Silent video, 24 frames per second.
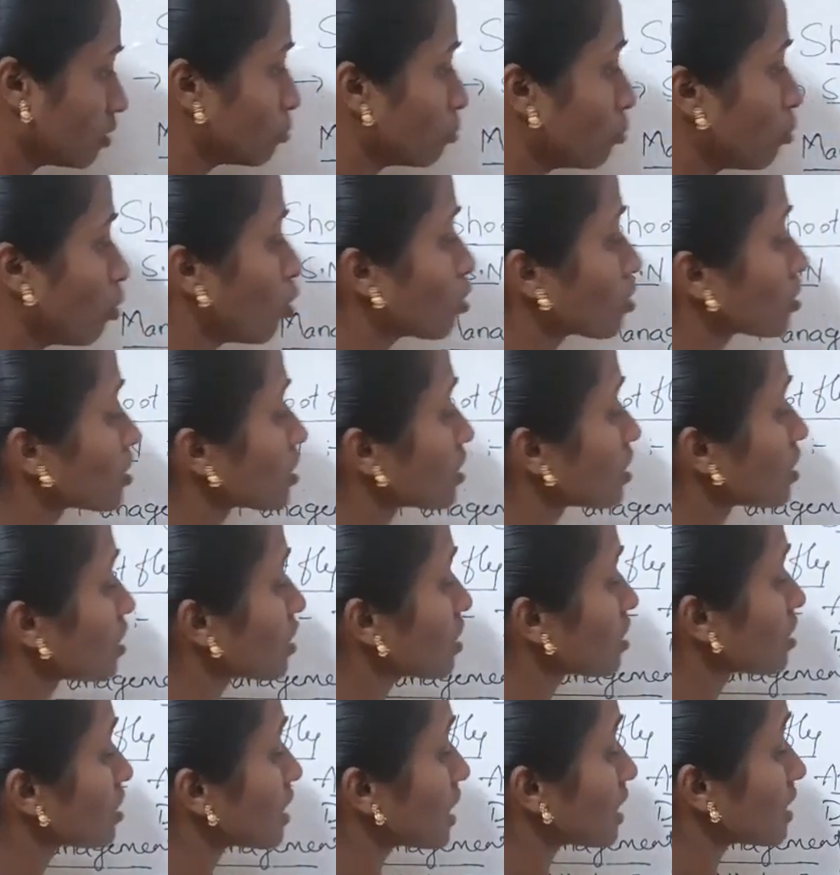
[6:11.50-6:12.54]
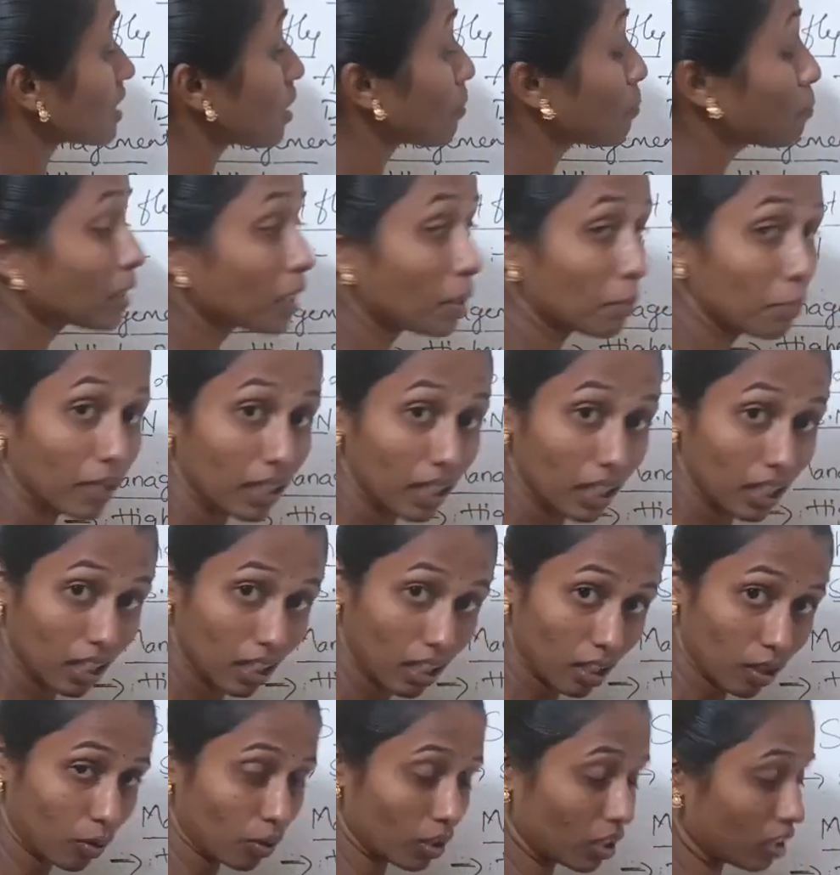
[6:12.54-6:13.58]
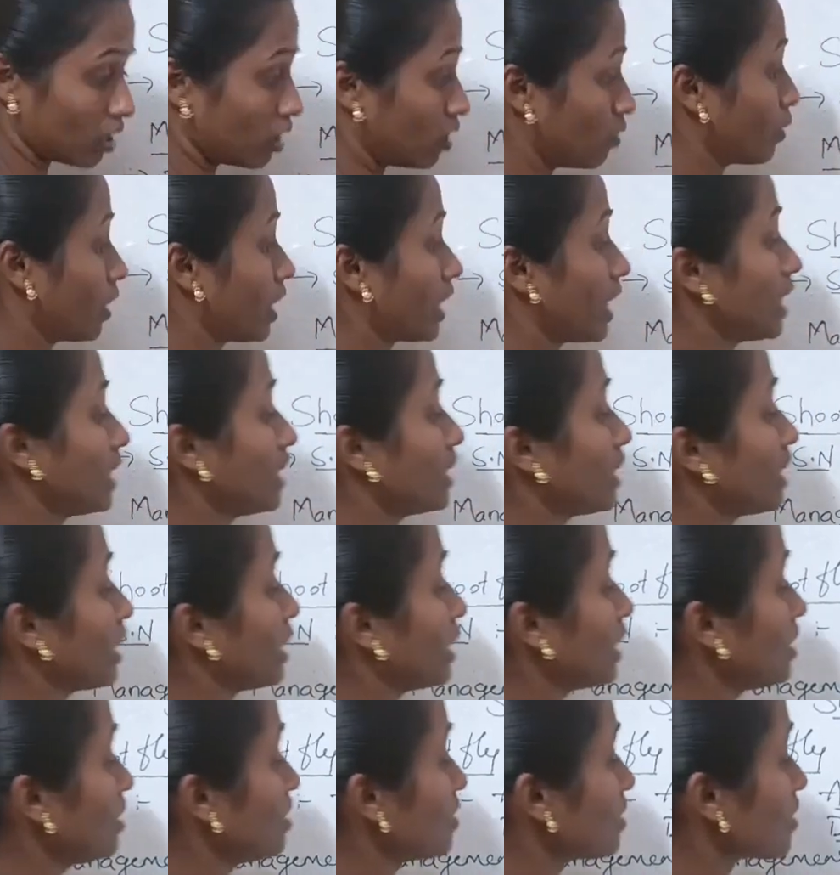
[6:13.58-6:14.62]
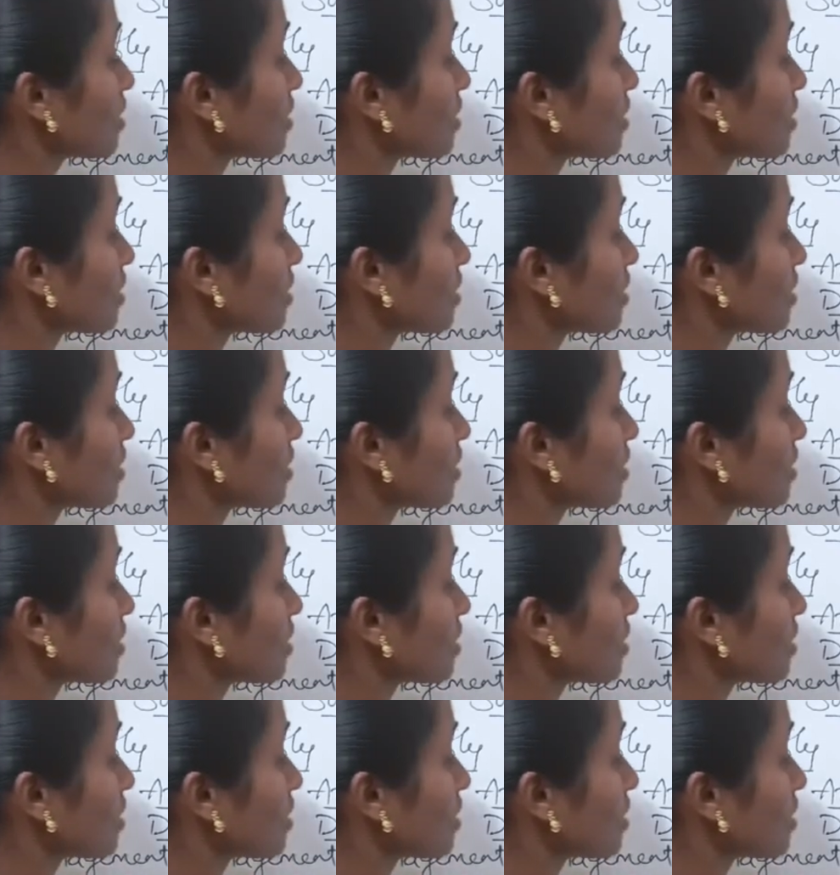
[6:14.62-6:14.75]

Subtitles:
most susceptible variety is